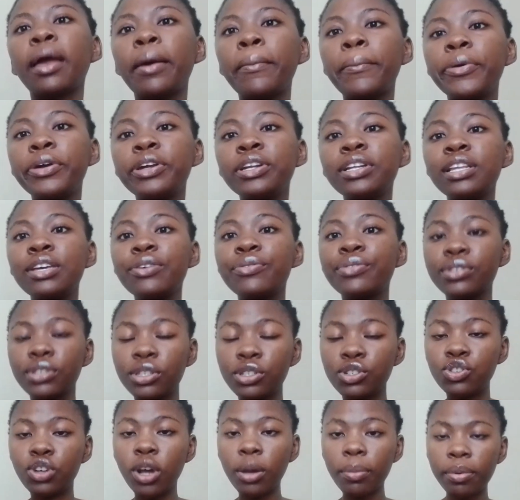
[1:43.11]
Apparently, he was
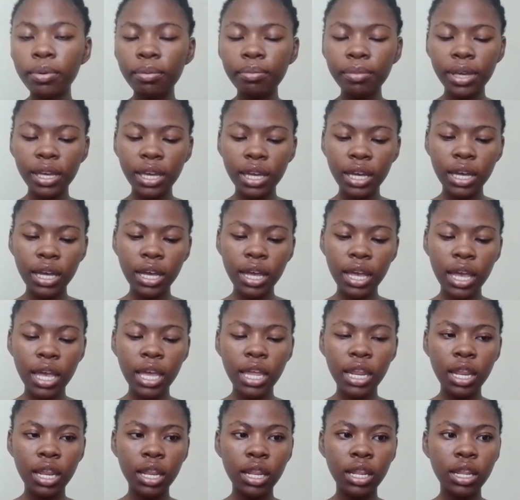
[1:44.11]
a troublemaker
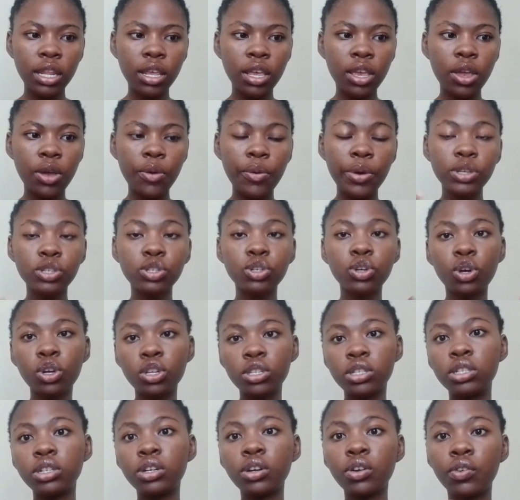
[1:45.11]
and he was
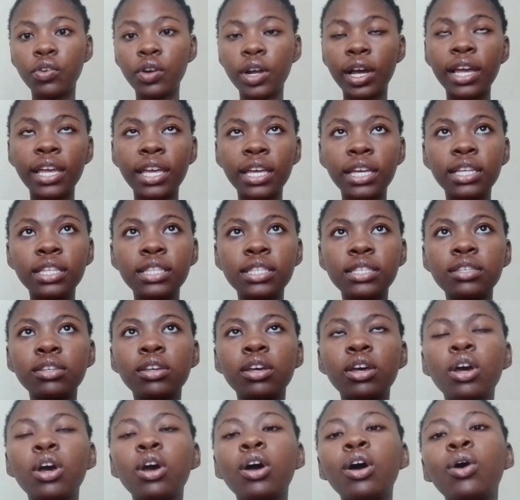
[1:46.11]
causing
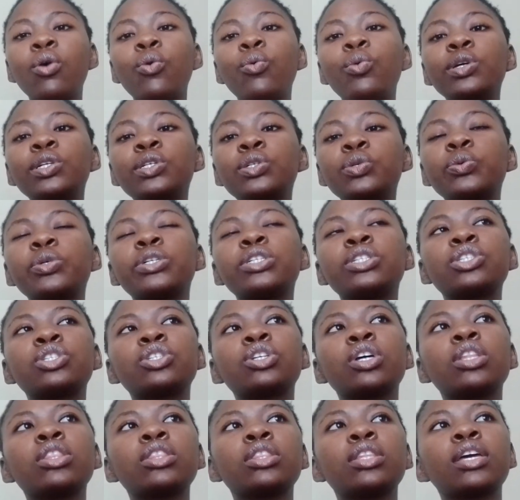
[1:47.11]
riots, which was
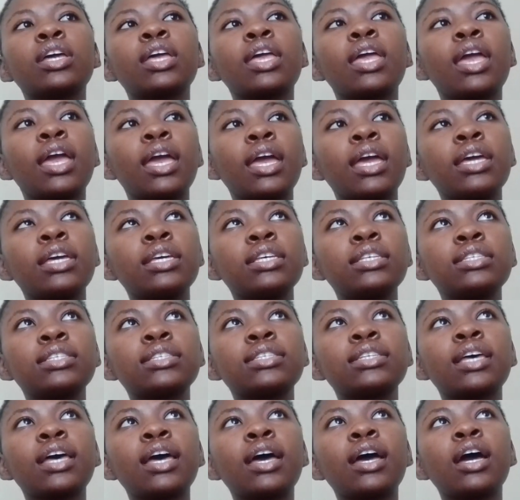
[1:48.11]
not the
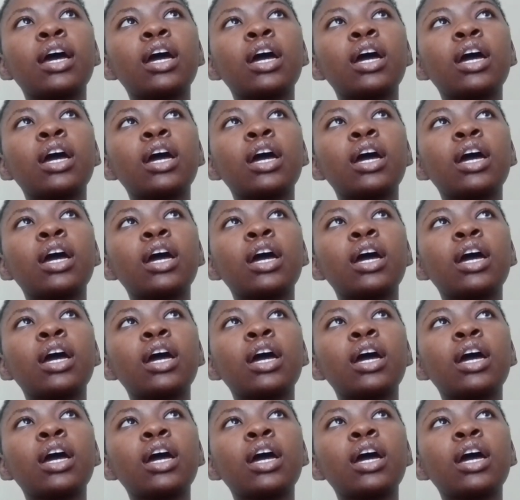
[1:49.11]
case.